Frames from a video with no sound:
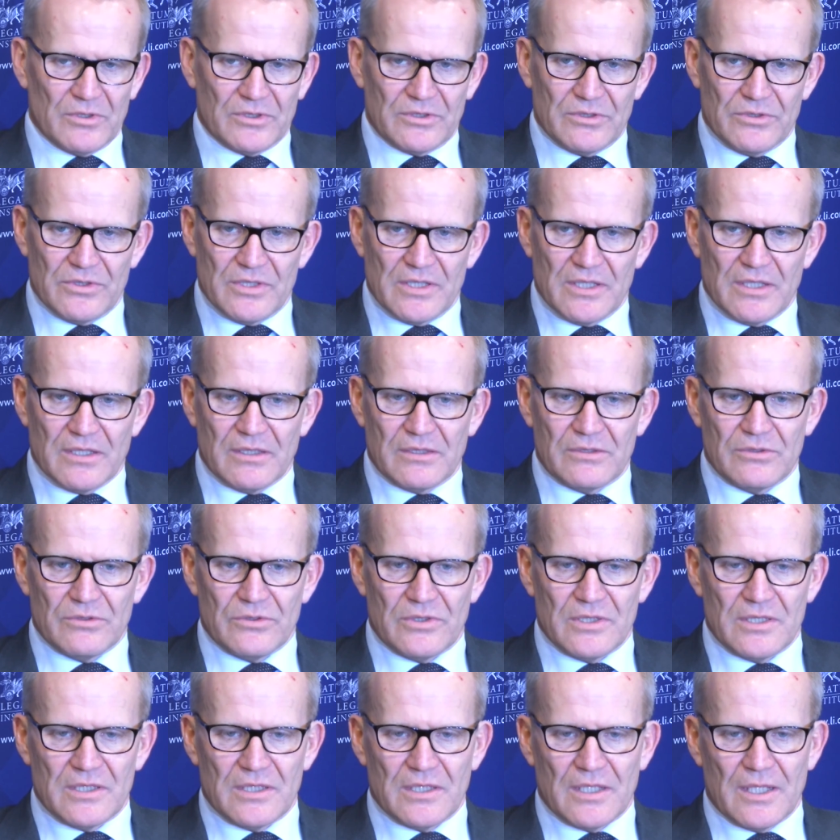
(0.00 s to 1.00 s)
to the, to,
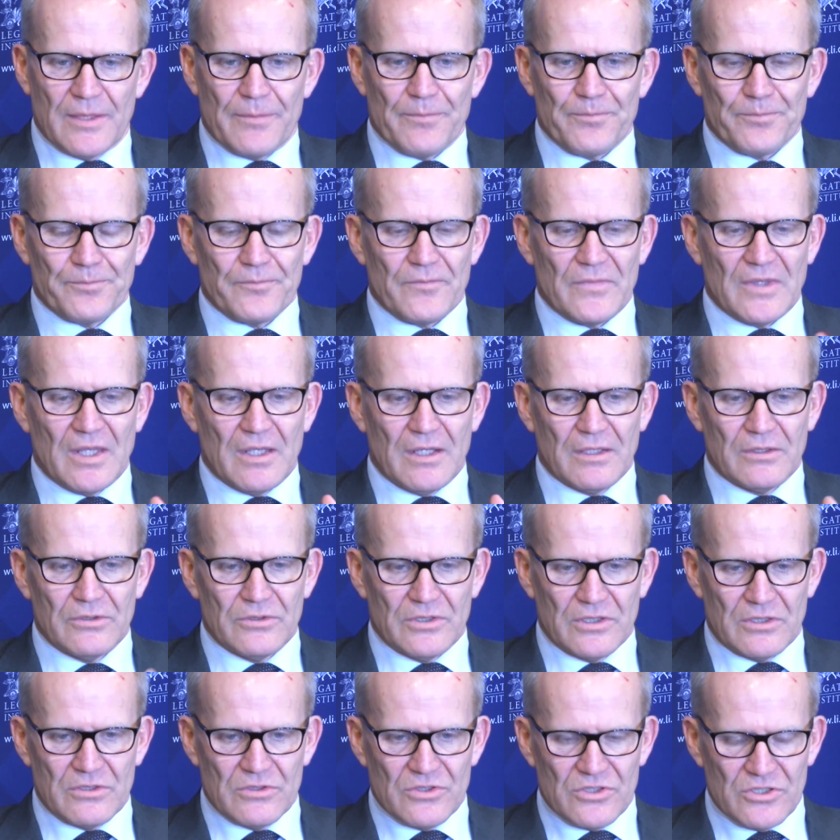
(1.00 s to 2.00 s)
the, um, to
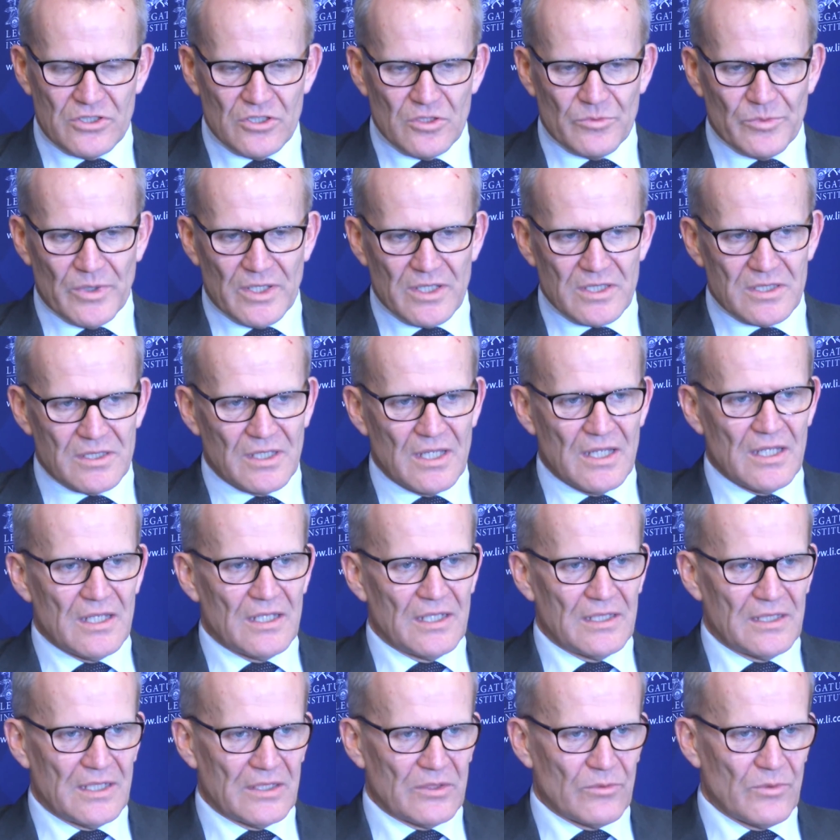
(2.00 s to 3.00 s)
the consumers.
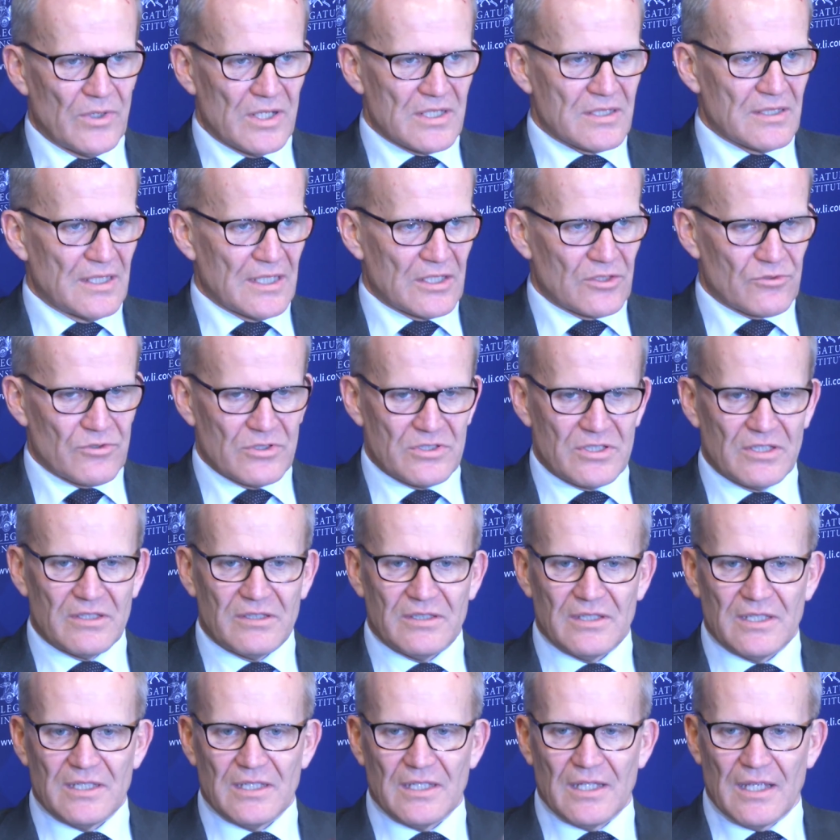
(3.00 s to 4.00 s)
In other words,
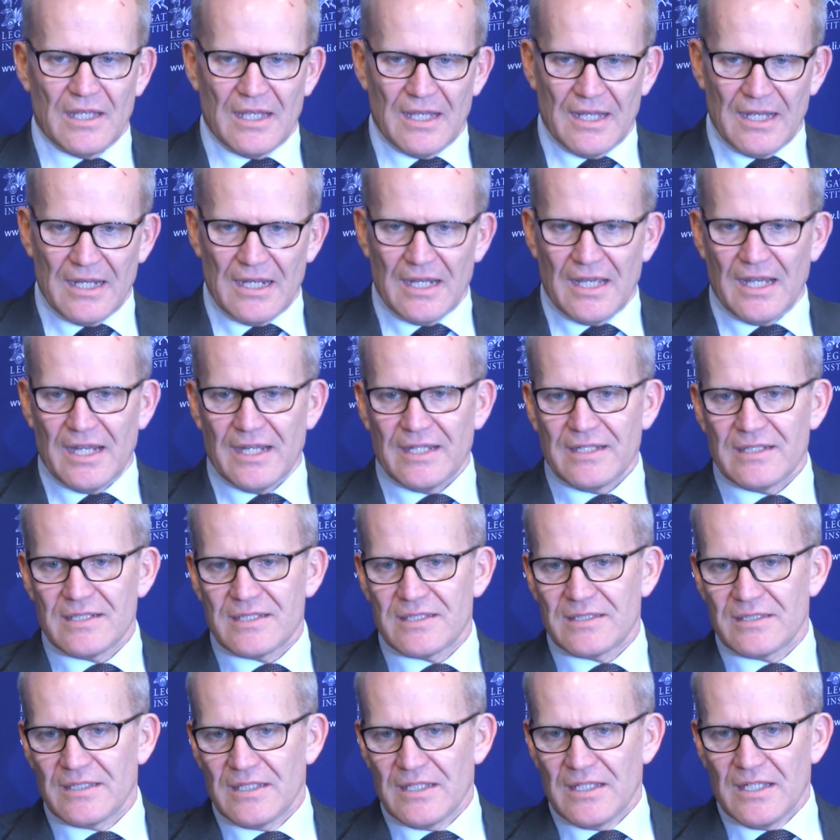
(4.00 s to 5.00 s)
electricity,
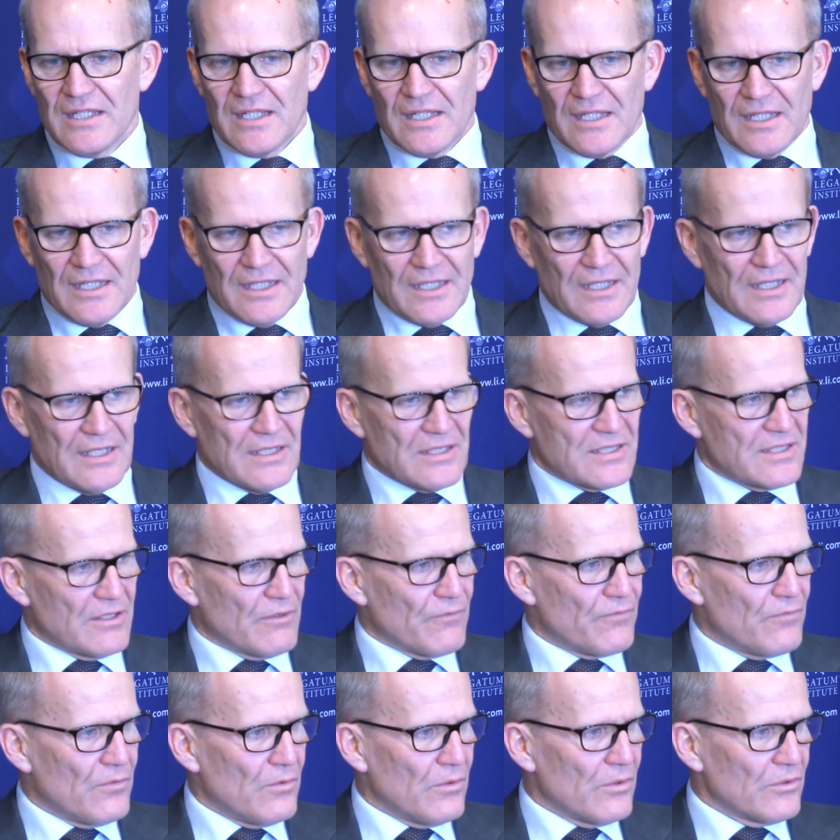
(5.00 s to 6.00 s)
airlines, uh, and so
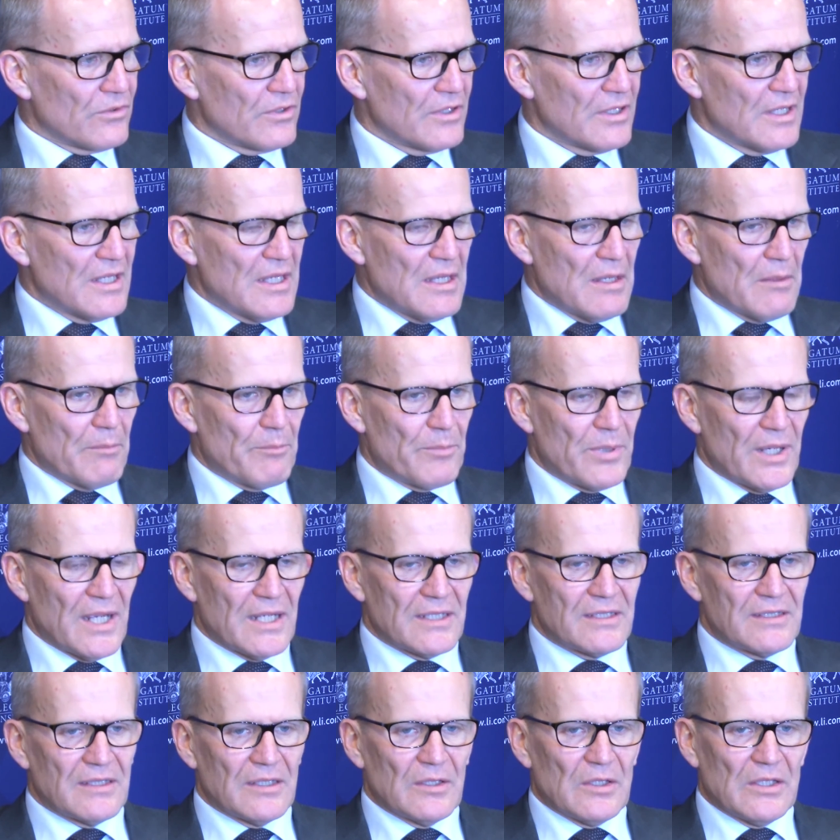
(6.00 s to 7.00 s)
forth.
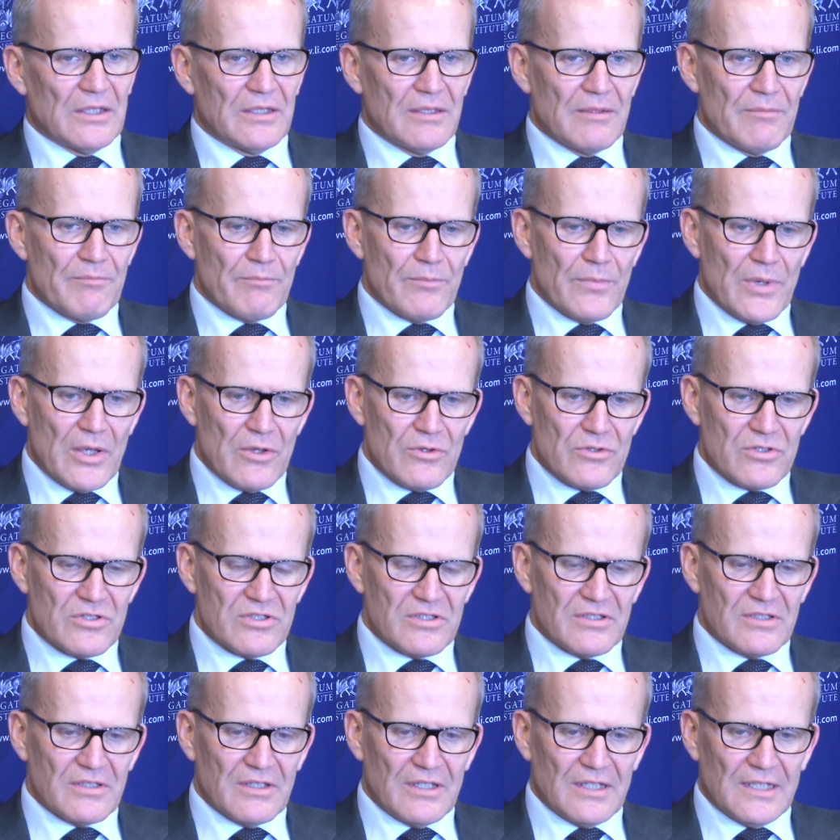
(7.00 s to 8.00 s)
But the
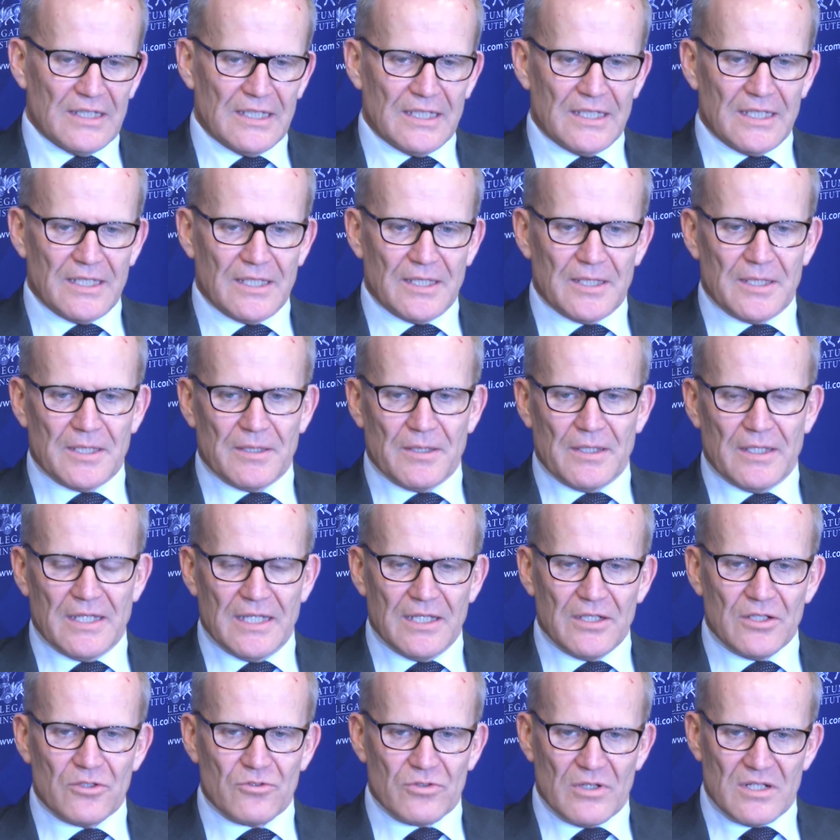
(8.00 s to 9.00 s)
most uh,
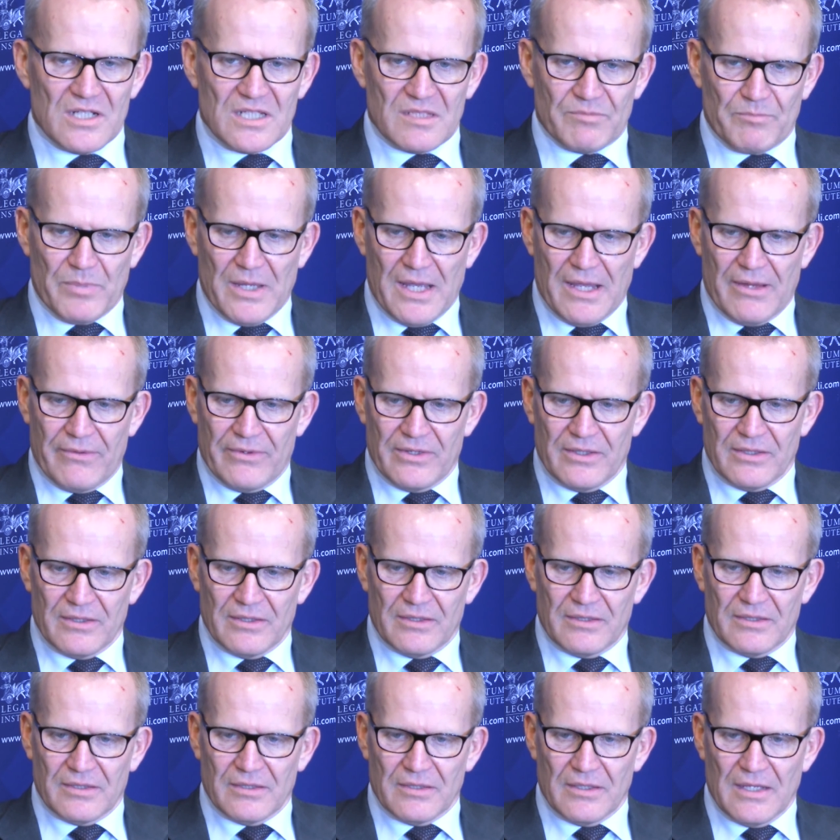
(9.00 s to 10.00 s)

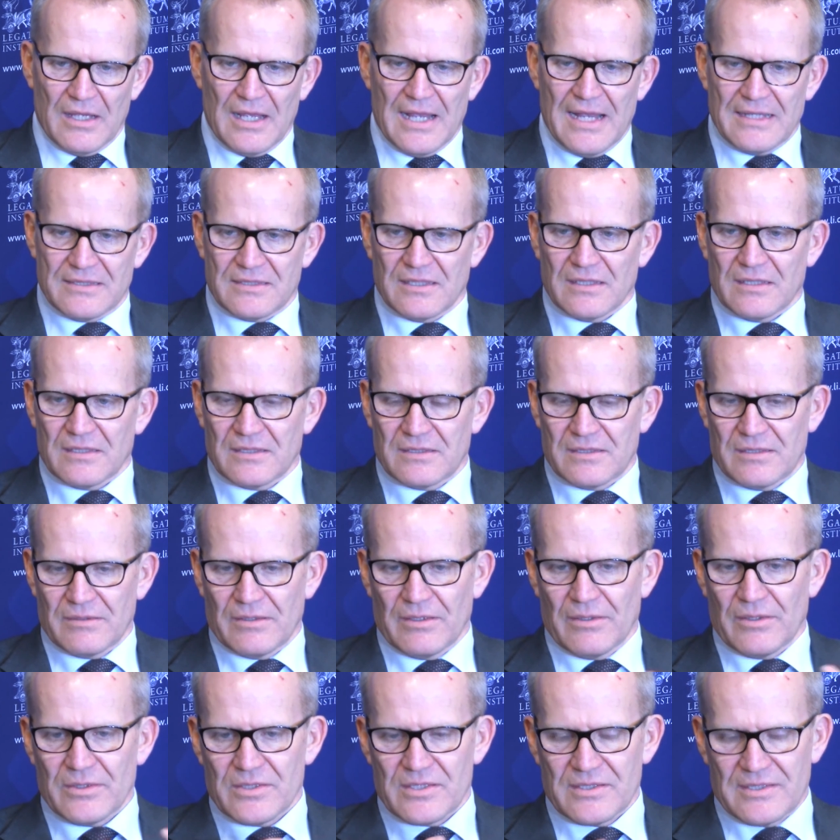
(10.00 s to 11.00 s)
intransparent asset
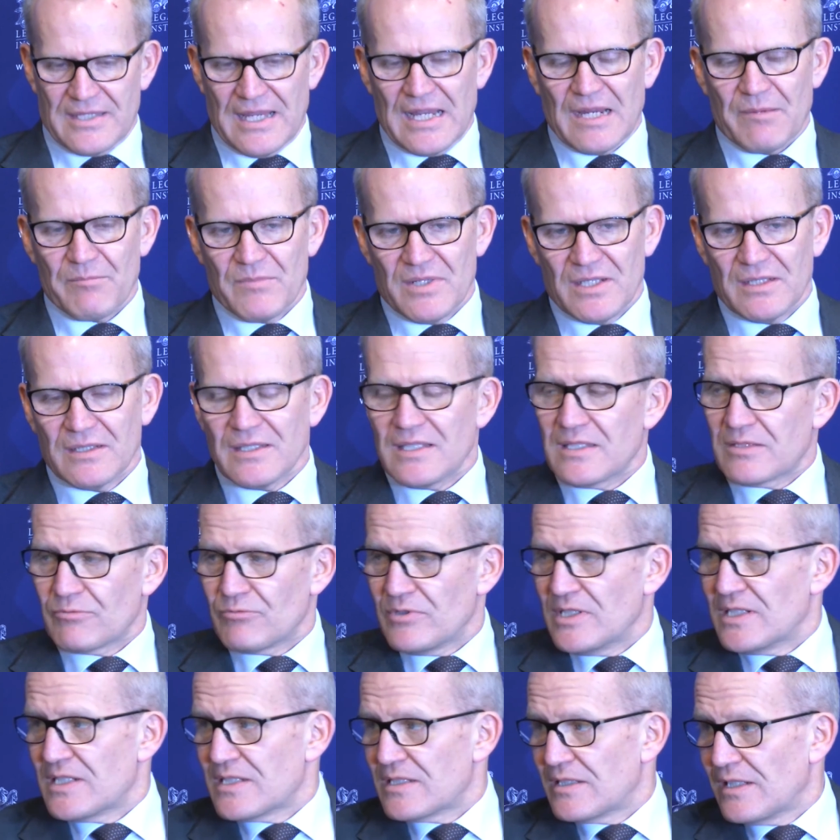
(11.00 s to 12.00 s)
uh, segment is
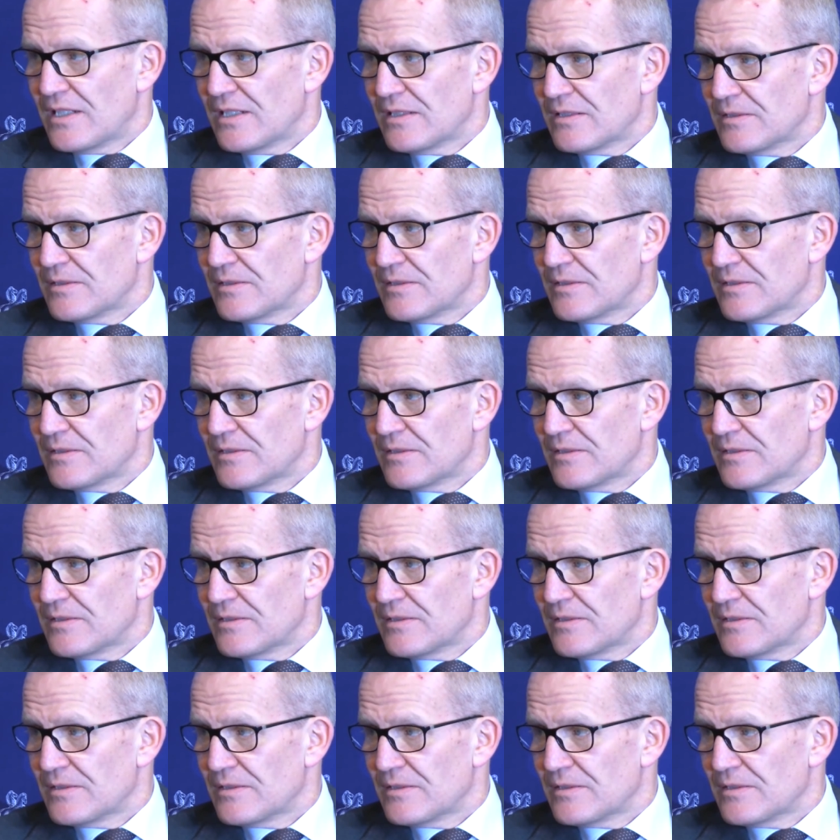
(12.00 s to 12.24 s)
real estate